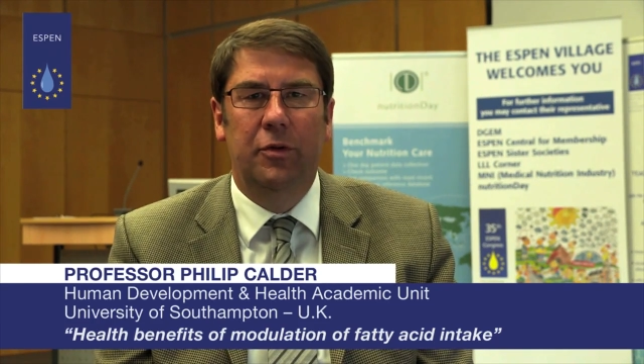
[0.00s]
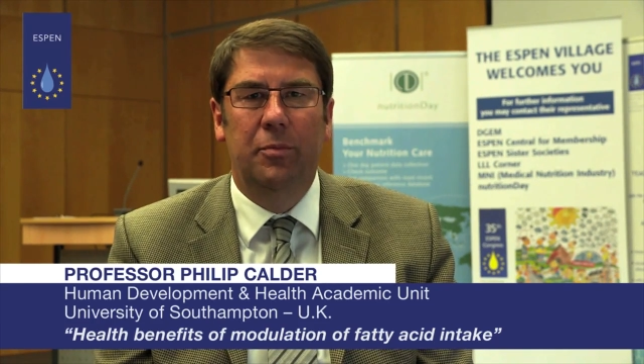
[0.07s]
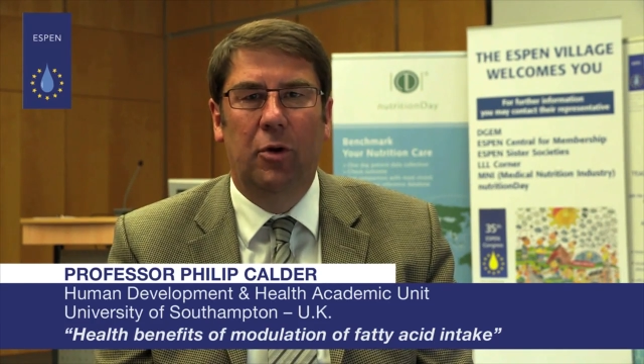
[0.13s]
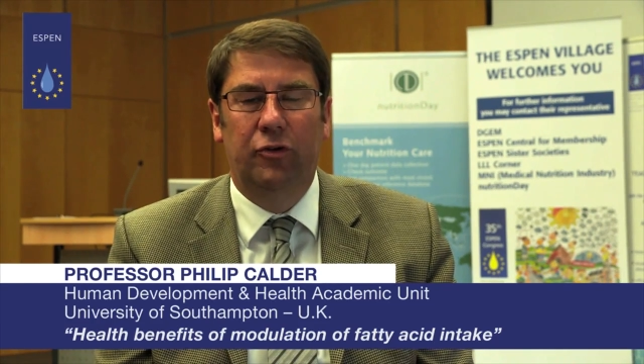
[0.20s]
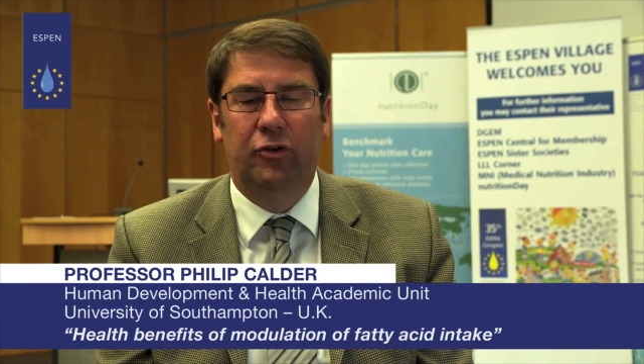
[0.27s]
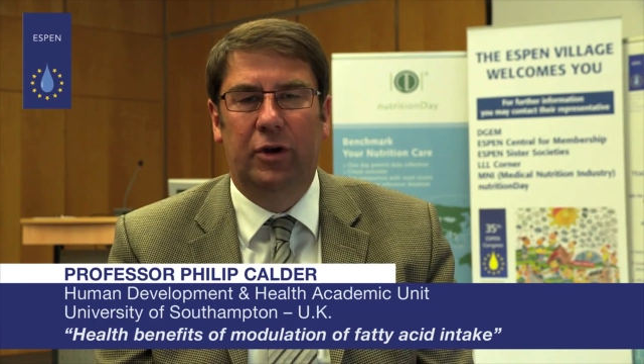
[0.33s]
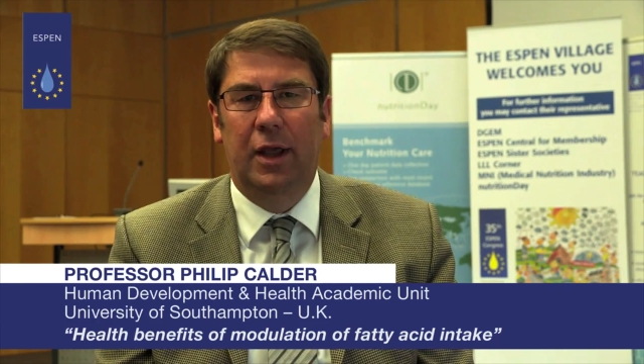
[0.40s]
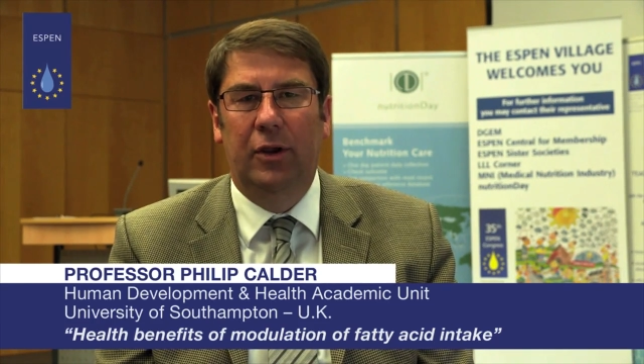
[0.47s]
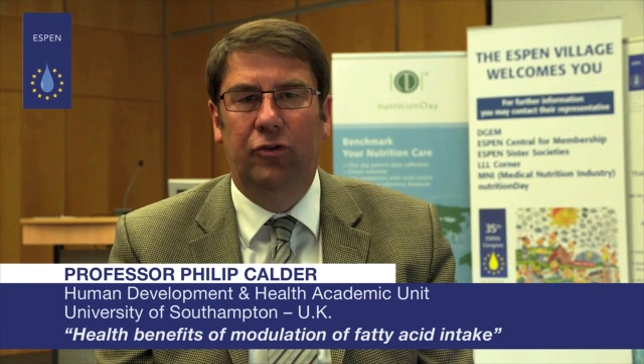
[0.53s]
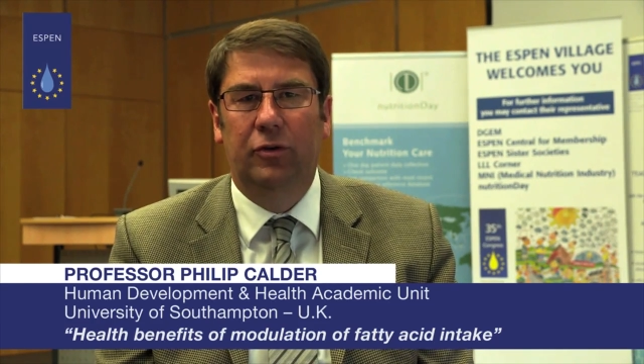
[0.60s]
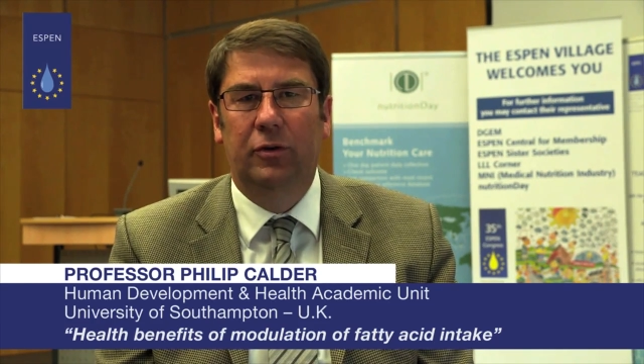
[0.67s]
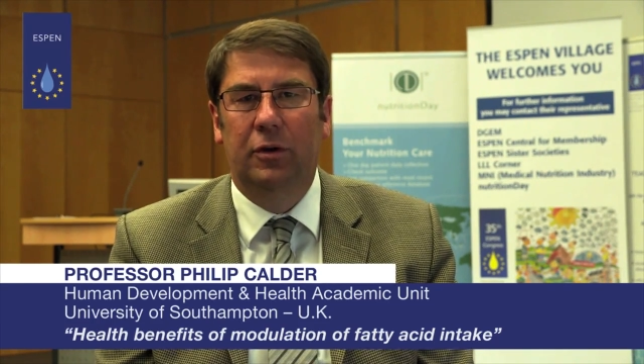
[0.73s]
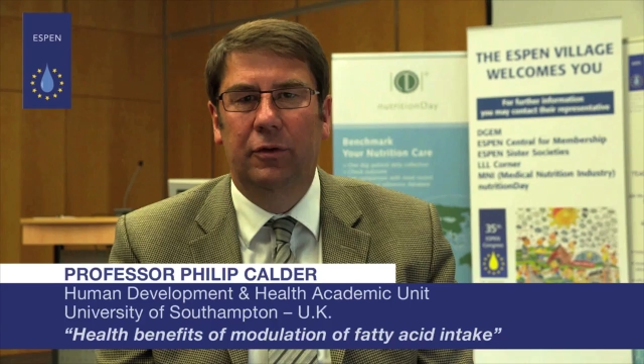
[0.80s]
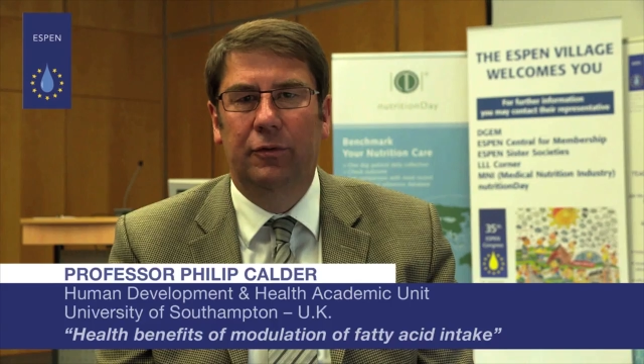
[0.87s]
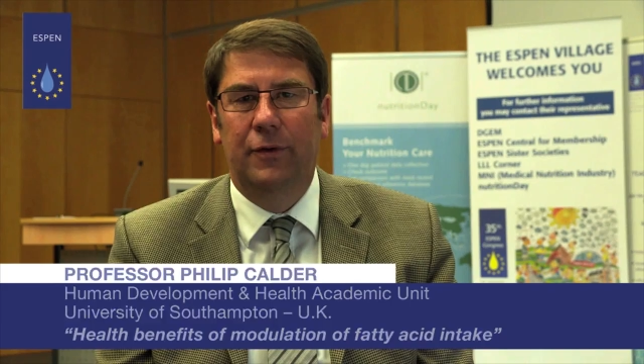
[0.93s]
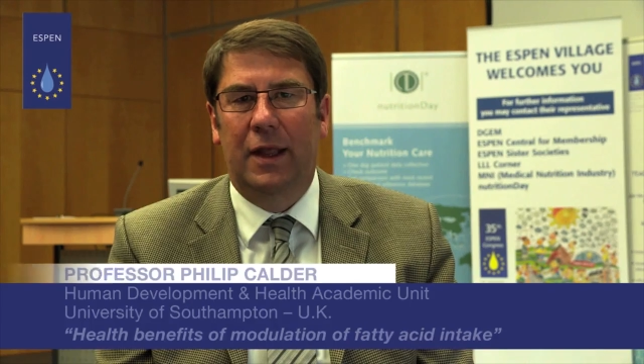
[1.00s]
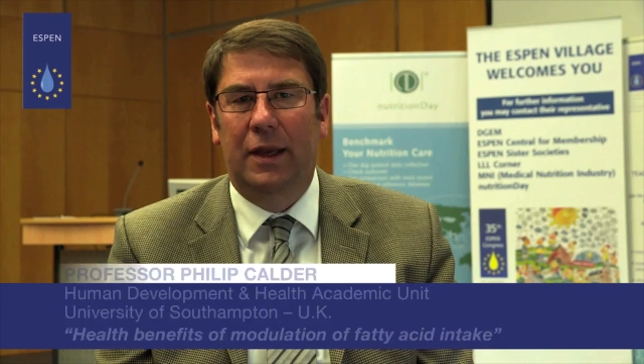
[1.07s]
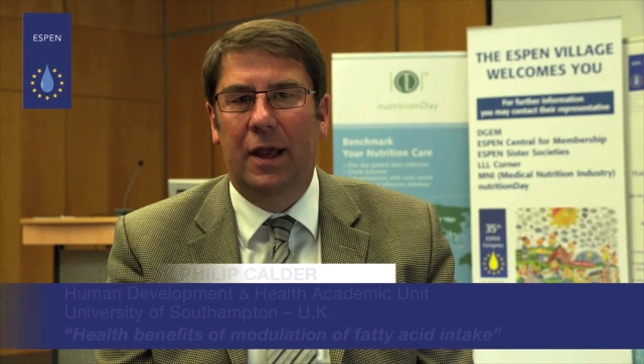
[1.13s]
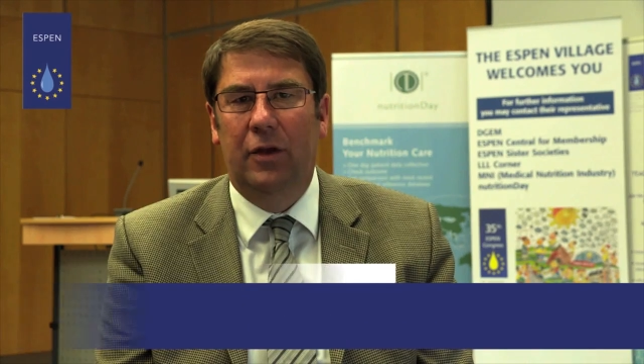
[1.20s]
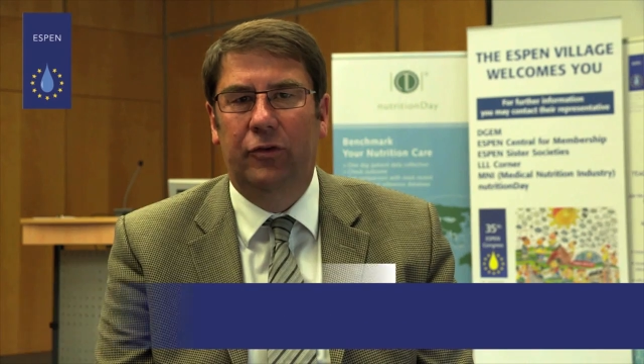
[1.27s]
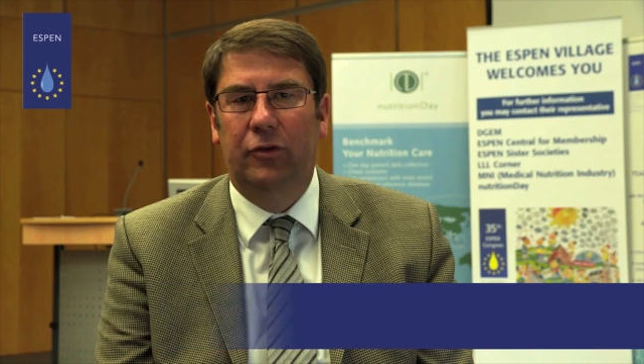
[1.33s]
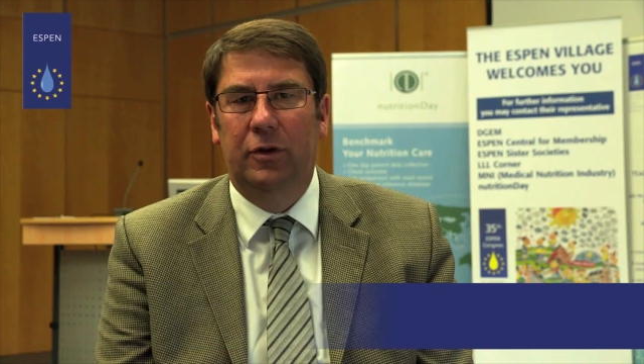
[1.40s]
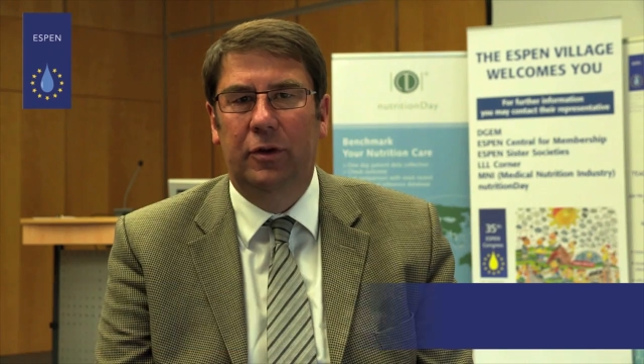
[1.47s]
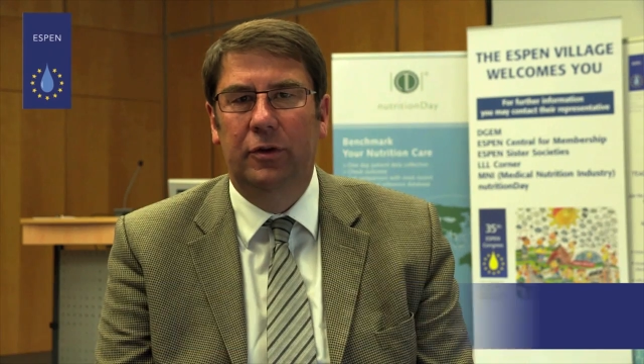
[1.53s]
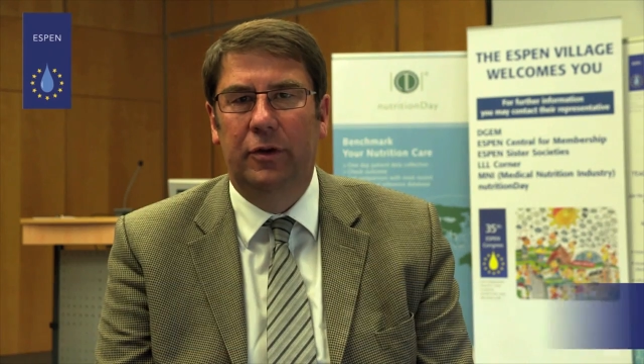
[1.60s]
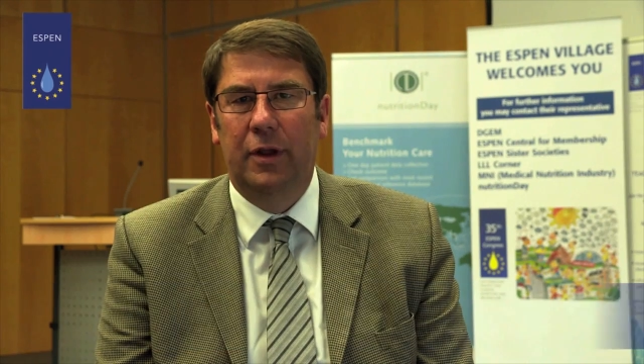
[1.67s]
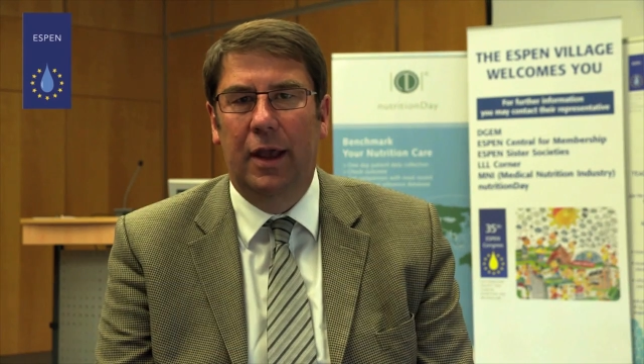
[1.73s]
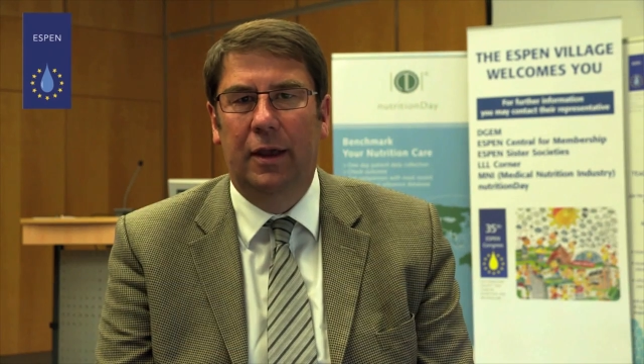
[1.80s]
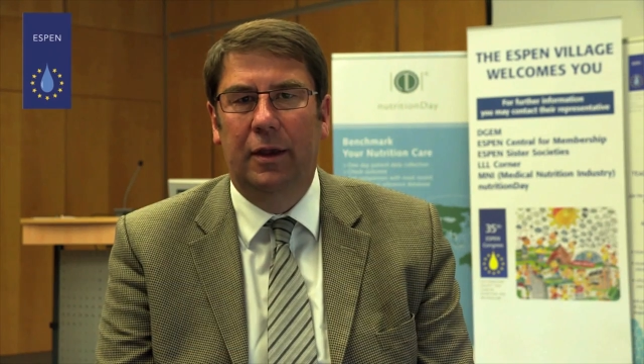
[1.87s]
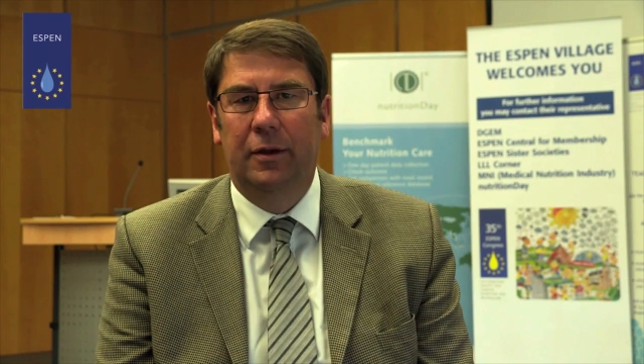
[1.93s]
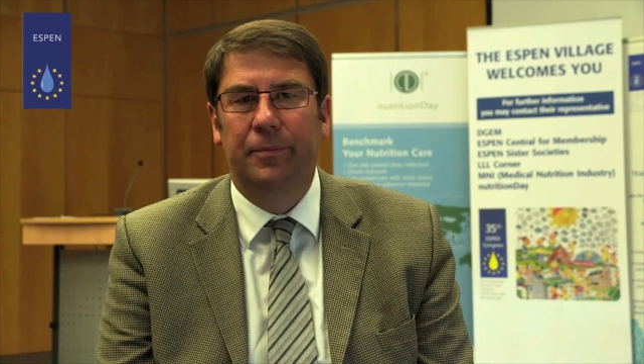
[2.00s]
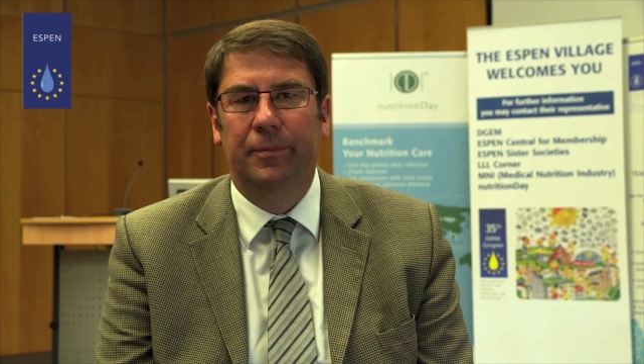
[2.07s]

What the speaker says: modulation of fatty acid intake.